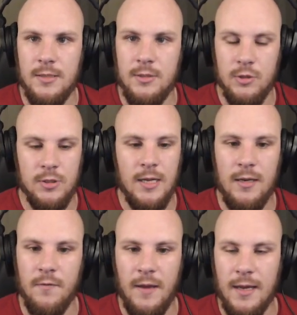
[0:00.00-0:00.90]
It just
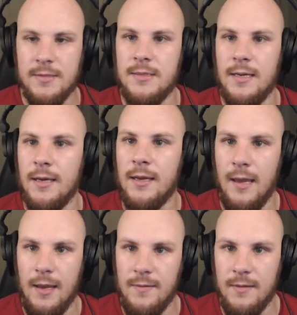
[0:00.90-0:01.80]
kind of acts like a
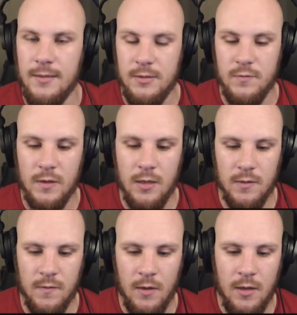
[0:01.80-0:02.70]
gate in this
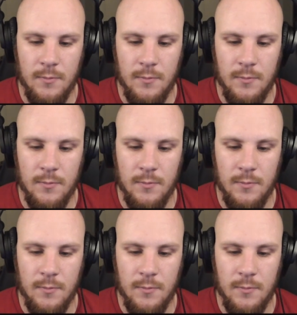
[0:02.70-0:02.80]
regard.